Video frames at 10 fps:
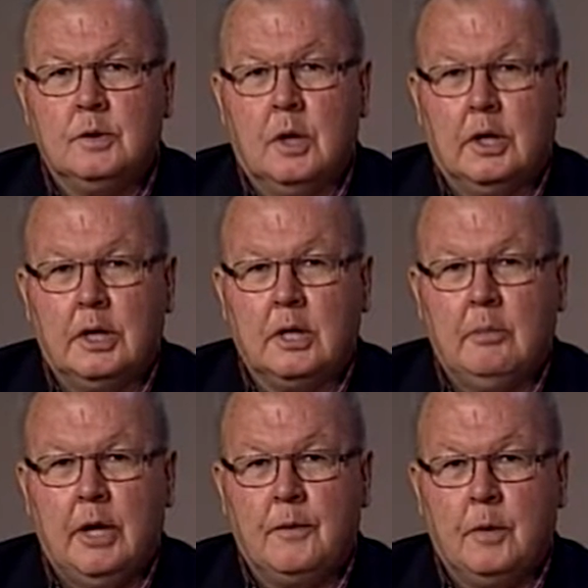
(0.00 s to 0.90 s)
talking
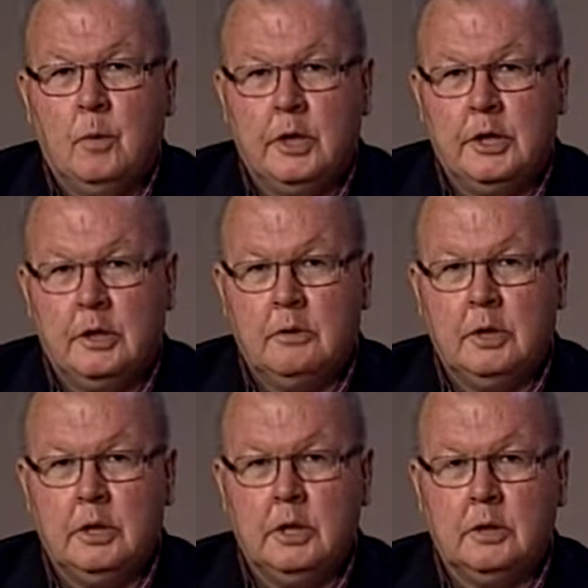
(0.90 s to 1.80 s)
about the
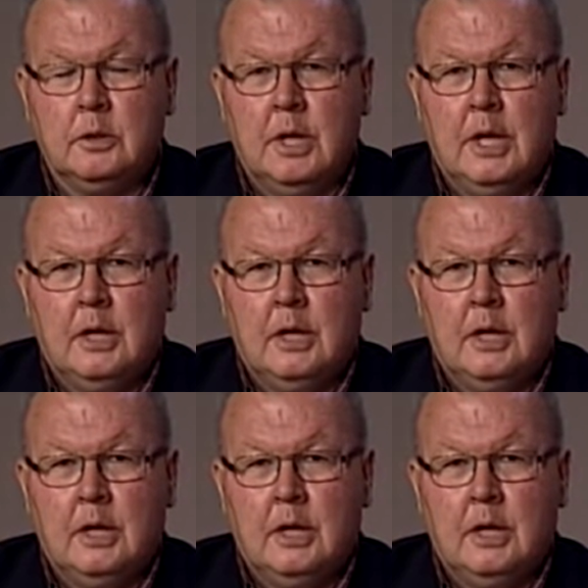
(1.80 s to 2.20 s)
100 year